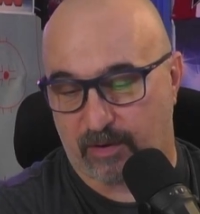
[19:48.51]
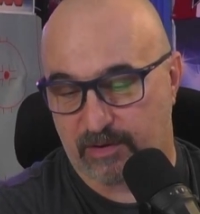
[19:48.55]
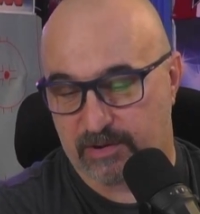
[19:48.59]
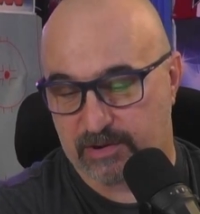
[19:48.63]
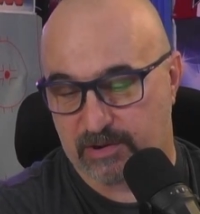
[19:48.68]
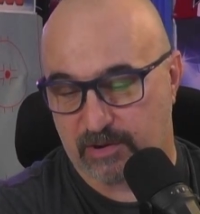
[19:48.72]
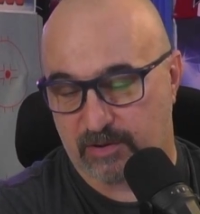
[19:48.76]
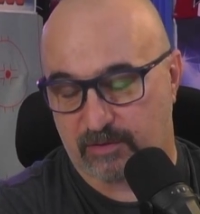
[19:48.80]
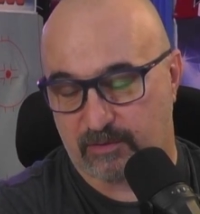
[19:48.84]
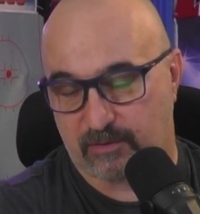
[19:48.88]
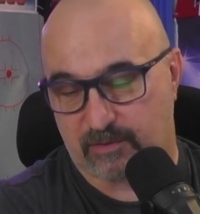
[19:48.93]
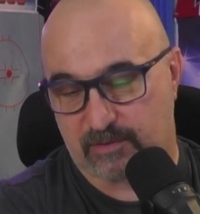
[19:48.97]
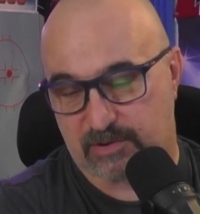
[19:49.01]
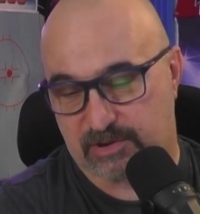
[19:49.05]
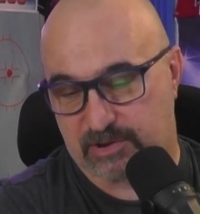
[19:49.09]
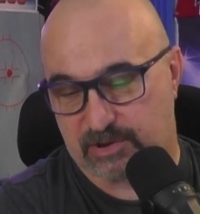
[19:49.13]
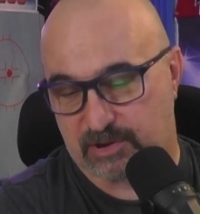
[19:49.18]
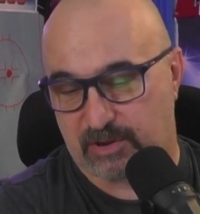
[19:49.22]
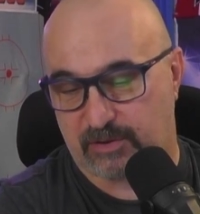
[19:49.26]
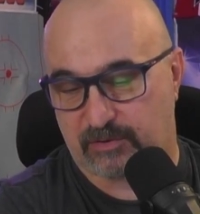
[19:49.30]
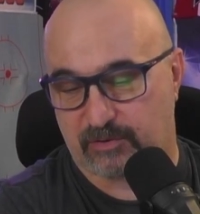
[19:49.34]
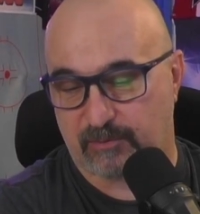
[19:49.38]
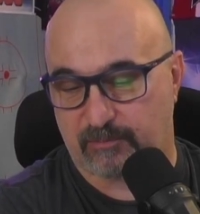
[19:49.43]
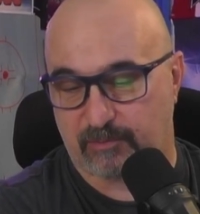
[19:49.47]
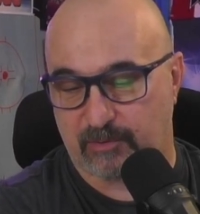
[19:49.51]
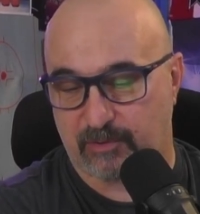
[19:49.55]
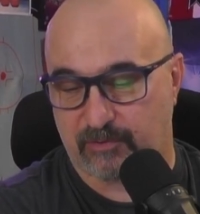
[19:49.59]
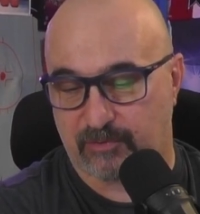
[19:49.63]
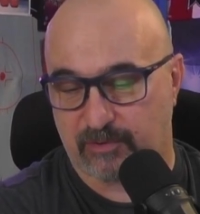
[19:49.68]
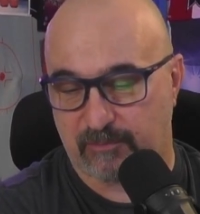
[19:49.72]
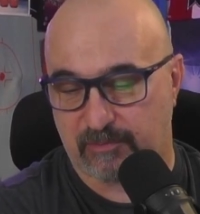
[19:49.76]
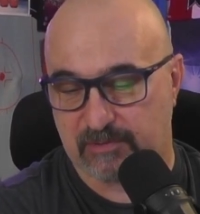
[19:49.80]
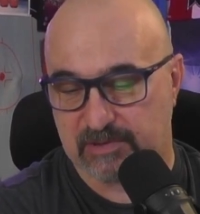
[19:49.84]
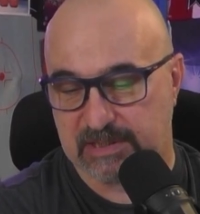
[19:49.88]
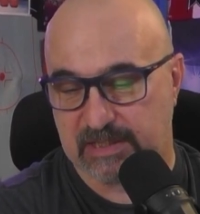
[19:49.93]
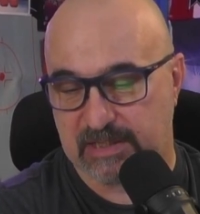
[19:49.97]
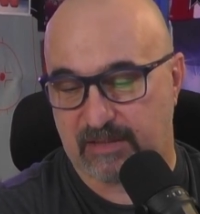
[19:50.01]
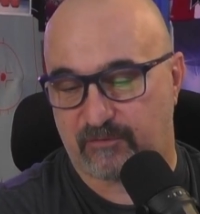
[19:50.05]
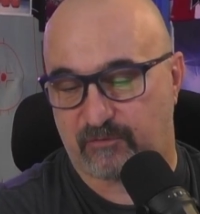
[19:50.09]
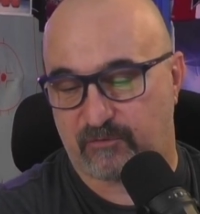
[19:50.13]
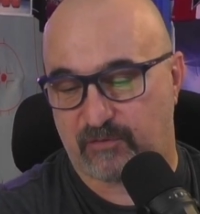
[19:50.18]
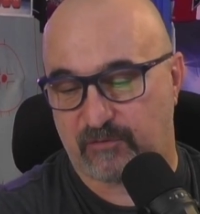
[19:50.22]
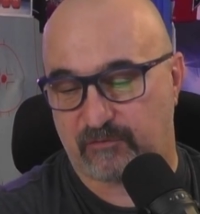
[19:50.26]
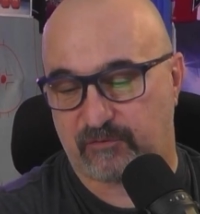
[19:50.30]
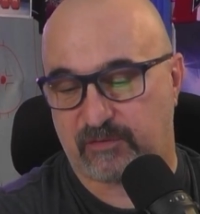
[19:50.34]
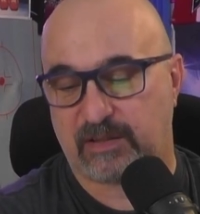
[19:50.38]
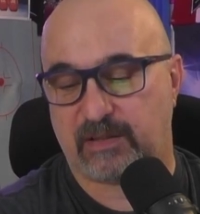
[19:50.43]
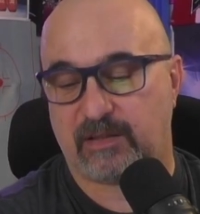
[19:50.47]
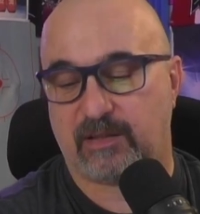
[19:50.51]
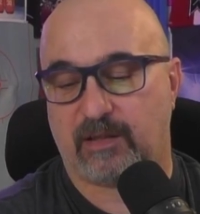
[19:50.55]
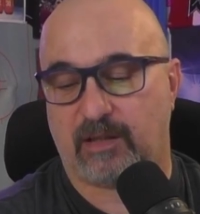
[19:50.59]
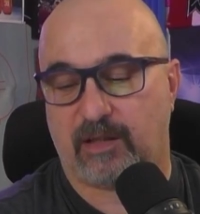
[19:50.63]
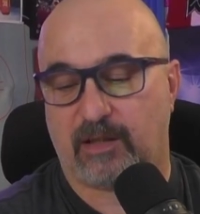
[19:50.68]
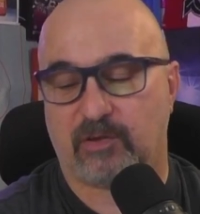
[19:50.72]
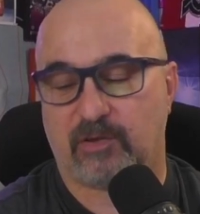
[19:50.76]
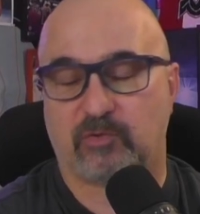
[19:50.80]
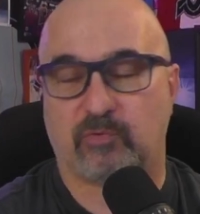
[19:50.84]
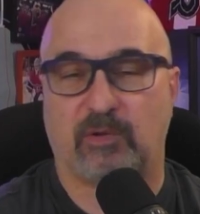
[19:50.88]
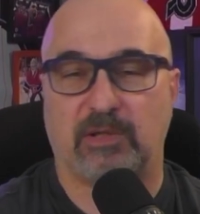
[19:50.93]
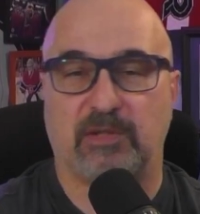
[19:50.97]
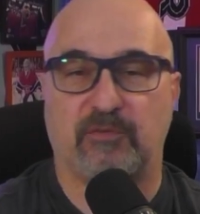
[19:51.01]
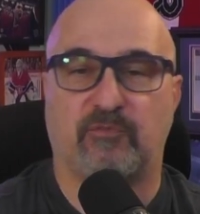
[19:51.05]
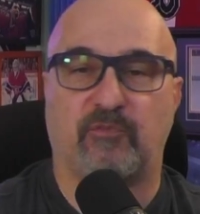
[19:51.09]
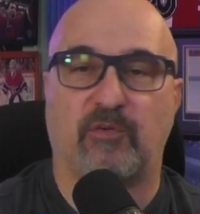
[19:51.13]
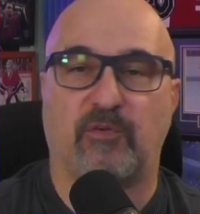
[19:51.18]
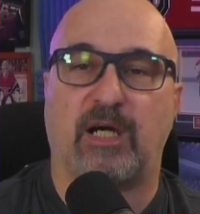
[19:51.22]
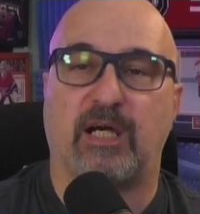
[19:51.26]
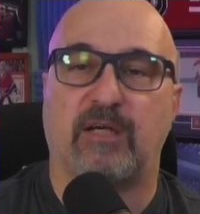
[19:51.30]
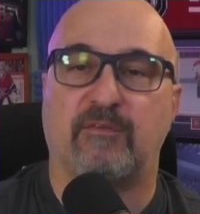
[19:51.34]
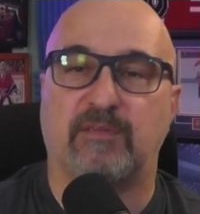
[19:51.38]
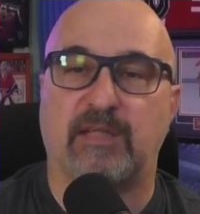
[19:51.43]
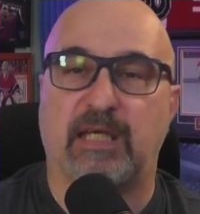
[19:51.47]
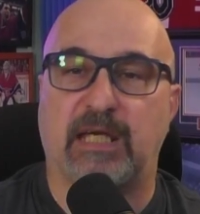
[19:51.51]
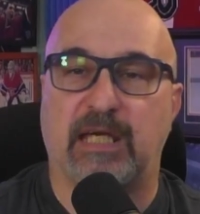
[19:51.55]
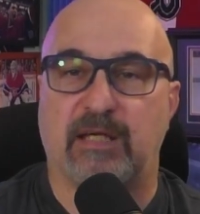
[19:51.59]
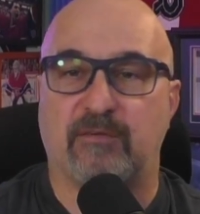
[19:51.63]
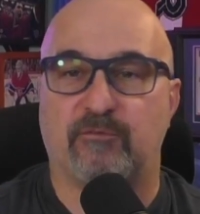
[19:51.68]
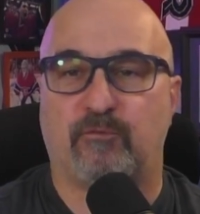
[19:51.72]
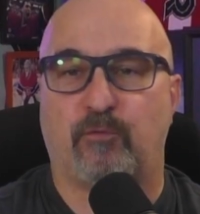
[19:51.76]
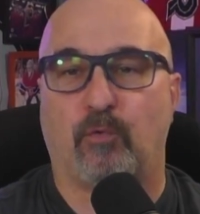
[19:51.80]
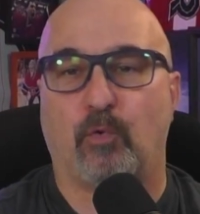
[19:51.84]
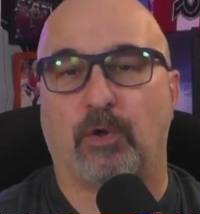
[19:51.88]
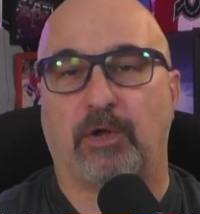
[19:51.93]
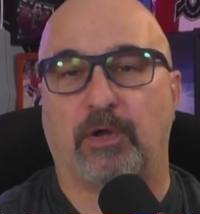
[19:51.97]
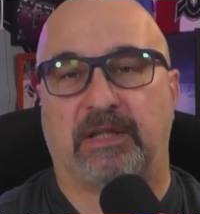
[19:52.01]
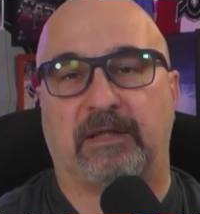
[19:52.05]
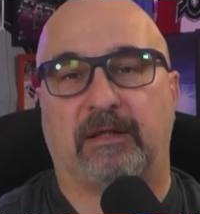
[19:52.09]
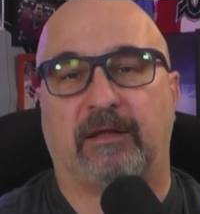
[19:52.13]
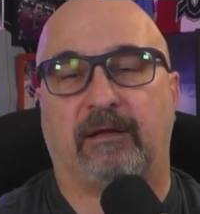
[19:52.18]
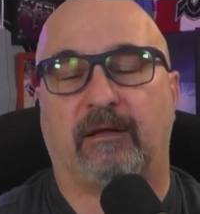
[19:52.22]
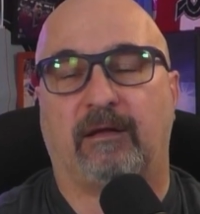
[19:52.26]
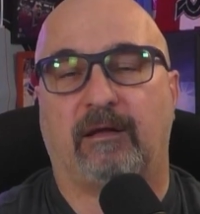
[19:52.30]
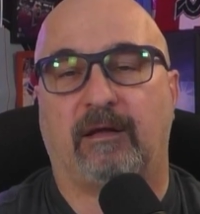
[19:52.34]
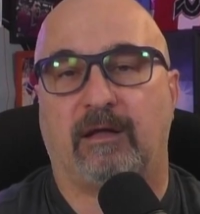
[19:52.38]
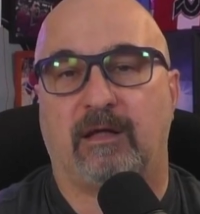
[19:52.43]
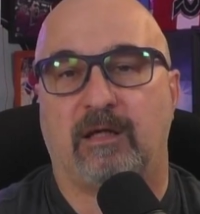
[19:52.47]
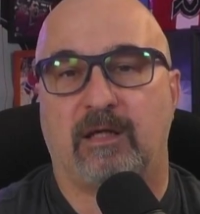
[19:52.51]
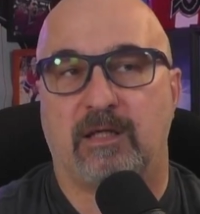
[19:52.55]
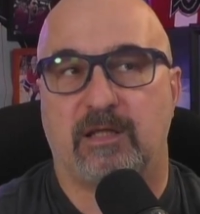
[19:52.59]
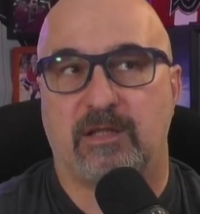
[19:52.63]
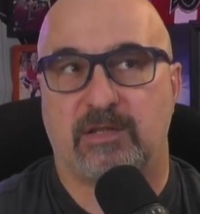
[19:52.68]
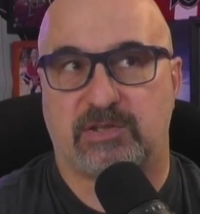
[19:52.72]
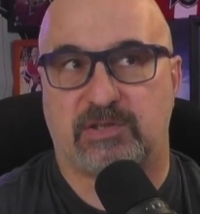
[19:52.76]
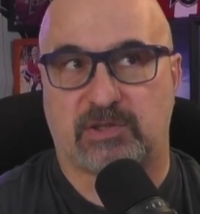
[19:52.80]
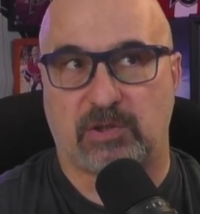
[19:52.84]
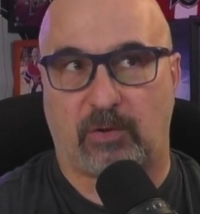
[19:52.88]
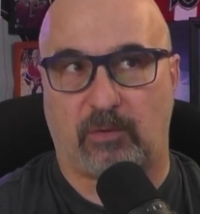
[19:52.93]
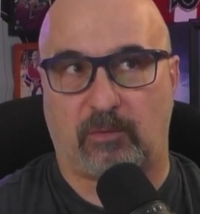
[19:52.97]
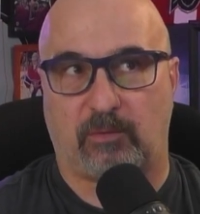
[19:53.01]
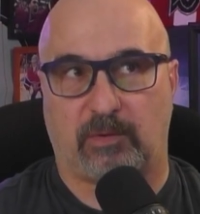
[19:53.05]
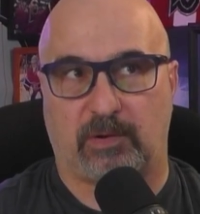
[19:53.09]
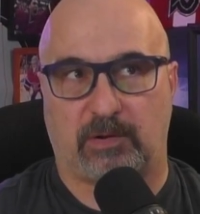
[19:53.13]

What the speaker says: So it was 33.3%, 50, 25, and 40. So